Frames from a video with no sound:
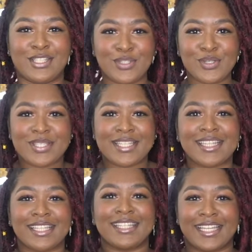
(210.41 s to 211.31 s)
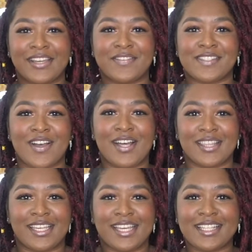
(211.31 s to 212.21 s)
Do you see the lift
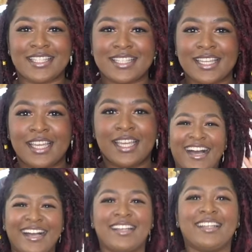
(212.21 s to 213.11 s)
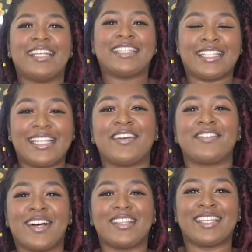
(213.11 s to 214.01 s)
on this? The
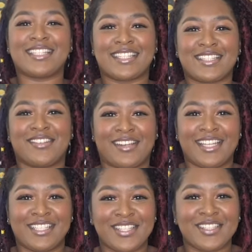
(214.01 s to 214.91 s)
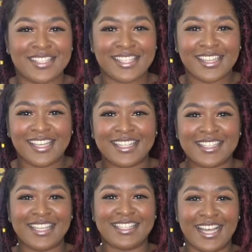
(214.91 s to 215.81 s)
lift on this is great. Do you see
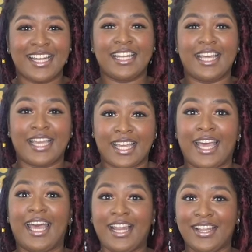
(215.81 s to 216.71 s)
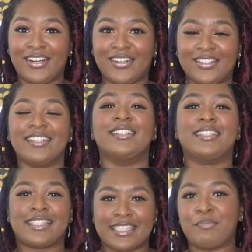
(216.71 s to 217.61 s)
this? It's kind of like hello,
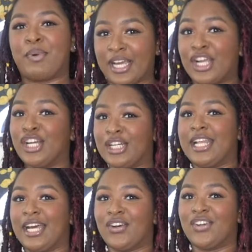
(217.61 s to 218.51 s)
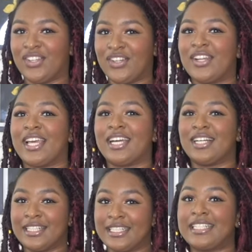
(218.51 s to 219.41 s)
but a good hello, you know, like
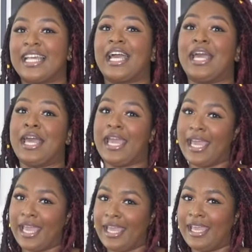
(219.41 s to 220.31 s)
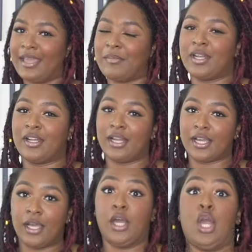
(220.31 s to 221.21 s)
a hey, but not
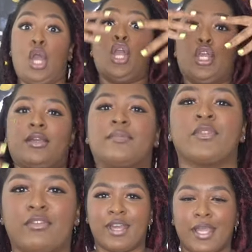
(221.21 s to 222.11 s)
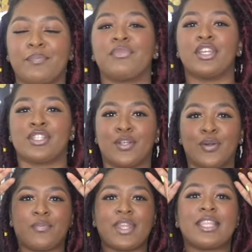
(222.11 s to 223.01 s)
like a hey, right?
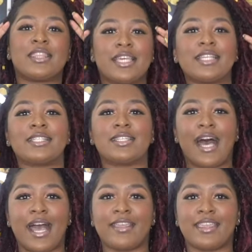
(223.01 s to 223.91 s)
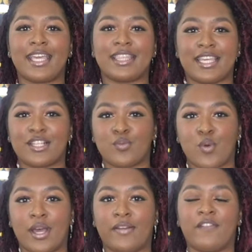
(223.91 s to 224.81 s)
So this, I think this
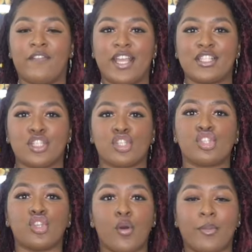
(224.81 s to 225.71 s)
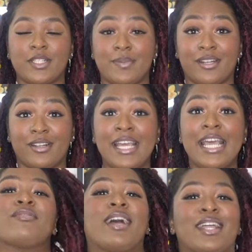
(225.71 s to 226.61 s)
one fits so much better.
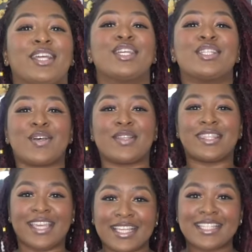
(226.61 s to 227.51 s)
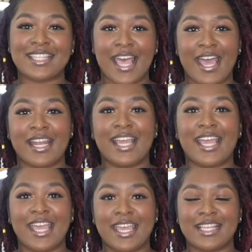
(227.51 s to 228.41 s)
Right, so this set
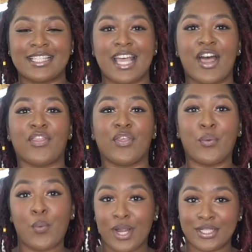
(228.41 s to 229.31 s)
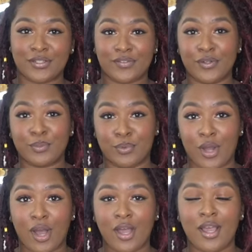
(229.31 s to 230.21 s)
is the wonderful
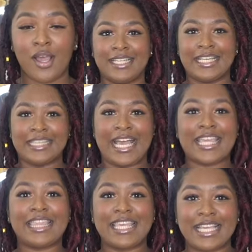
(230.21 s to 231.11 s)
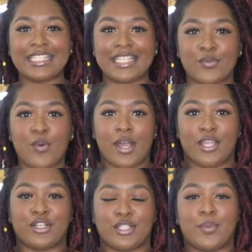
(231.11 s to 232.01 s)
bra. Like, this is what
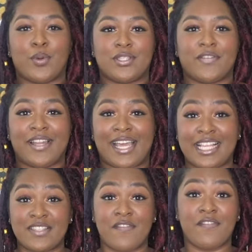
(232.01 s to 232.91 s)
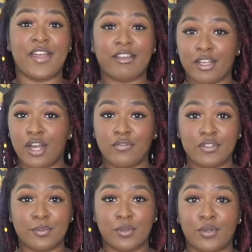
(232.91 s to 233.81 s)
you're supposed to feel like. It's very
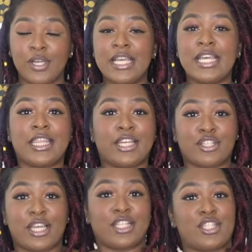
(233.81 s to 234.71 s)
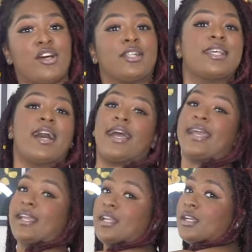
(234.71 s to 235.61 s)
comfortable. It's not
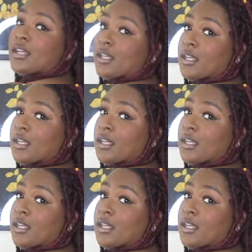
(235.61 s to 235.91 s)
tight.